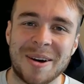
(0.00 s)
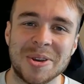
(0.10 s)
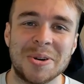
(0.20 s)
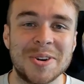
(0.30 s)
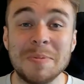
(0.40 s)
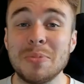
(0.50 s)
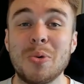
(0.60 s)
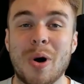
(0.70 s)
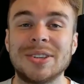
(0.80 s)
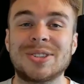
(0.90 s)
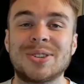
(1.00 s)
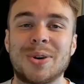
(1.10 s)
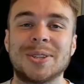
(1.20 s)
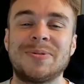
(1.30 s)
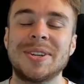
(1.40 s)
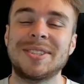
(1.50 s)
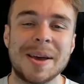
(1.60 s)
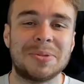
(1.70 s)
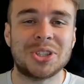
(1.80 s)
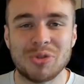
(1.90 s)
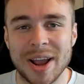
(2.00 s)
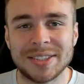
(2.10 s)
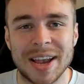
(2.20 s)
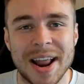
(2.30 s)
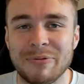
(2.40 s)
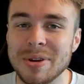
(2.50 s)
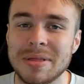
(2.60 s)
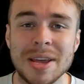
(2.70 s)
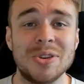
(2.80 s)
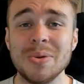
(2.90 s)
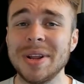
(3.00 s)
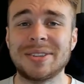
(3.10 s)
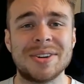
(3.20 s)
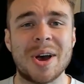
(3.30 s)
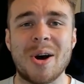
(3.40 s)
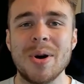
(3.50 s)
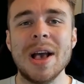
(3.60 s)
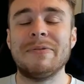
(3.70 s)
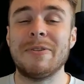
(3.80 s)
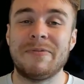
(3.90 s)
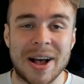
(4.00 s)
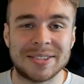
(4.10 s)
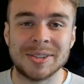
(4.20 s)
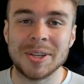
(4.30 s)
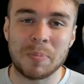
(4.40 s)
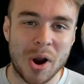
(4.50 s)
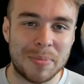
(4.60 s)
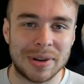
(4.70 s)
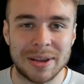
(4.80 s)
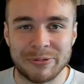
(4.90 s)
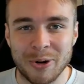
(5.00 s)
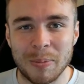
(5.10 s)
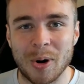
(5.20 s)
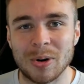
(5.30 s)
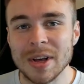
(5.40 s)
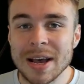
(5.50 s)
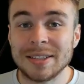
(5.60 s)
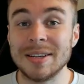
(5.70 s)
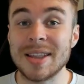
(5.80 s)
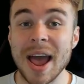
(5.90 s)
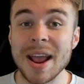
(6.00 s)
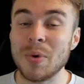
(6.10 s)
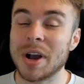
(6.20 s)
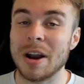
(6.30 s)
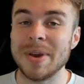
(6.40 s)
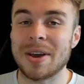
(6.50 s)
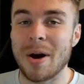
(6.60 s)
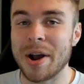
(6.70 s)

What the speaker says: your #1 source for tips, tricks, and everything you need to know for Fantasy Premier League football. Today, we're going to be going